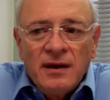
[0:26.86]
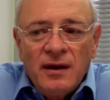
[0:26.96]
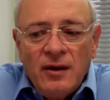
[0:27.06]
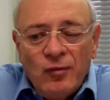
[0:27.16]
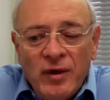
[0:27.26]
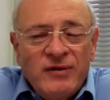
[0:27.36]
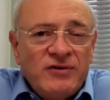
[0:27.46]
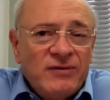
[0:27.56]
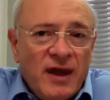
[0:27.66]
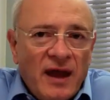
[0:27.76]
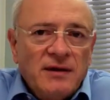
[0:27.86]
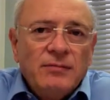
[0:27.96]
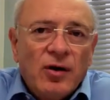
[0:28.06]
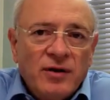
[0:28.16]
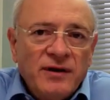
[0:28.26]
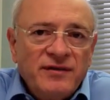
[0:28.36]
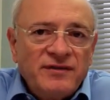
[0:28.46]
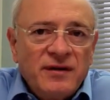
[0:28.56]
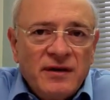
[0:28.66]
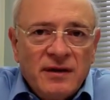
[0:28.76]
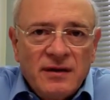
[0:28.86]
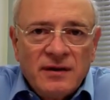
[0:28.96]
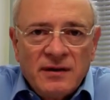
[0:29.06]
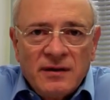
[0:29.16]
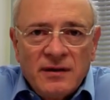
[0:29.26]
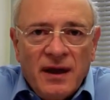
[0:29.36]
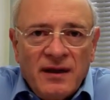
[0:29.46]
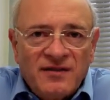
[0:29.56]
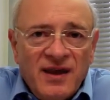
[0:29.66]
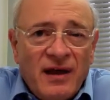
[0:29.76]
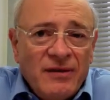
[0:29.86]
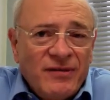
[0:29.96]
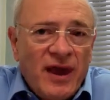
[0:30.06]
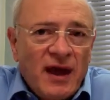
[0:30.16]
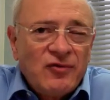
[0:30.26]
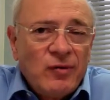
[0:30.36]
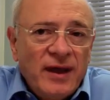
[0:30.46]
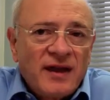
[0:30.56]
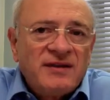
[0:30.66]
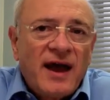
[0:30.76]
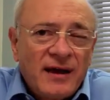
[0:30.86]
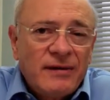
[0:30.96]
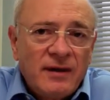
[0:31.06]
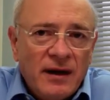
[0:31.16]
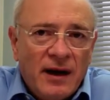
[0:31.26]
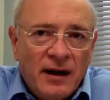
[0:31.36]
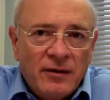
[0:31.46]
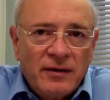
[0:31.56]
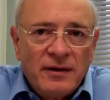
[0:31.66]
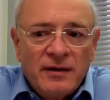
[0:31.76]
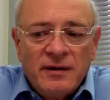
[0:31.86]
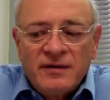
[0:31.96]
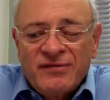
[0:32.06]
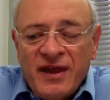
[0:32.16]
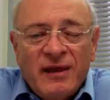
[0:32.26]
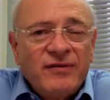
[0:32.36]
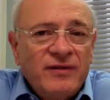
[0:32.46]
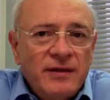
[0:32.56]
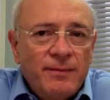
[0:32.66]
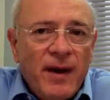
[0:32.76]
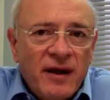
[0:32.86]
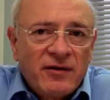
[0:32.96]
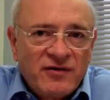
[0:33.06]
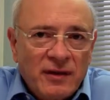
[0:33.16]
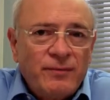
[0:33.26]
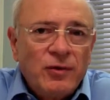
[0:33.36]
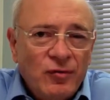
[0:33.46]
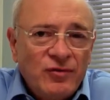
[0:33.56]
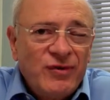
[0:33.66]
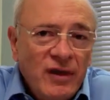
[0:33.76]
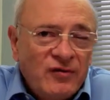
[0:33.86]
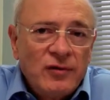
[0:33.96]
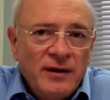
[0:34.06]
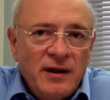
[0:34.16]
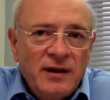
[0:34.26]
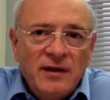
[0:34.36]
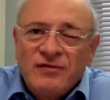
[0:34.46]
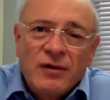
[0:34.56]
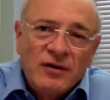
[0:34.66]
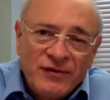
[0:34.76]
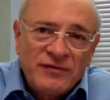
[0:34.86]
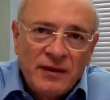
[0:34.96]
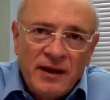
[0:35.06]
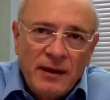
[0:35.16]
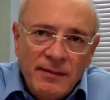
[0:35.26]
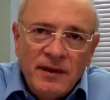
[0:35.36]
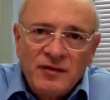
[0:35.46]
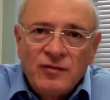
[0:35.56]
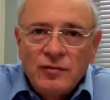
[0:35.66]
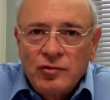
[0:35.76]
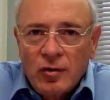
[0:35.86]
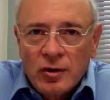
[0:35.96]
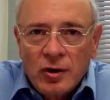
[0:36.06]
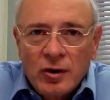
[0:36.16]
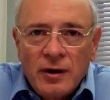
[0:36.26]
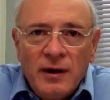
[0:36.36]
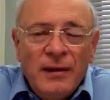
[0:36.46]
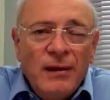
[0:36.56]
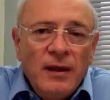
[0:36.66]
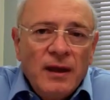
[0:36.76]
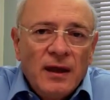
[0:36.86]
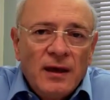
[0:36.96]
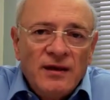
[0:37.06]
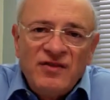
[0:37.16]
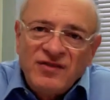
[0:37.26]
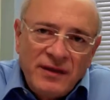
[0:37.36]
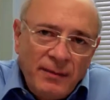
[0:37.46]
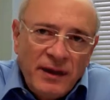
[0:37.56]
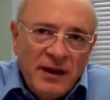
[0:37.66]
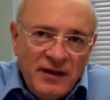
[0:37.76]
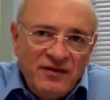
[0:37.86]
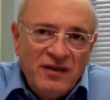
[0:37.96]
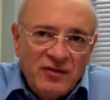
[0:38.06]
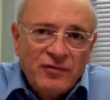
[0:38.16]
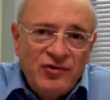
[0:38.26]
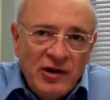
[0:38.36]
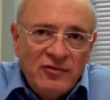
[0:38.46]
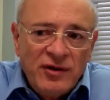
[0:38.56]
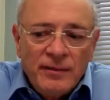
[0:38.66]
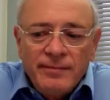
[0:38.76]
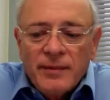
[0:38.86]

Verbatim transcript: in which antibodies and cells actually attack our cells in the pancreas that produce insulin, and this causes the diabetes to occur. This is typically a disease of children.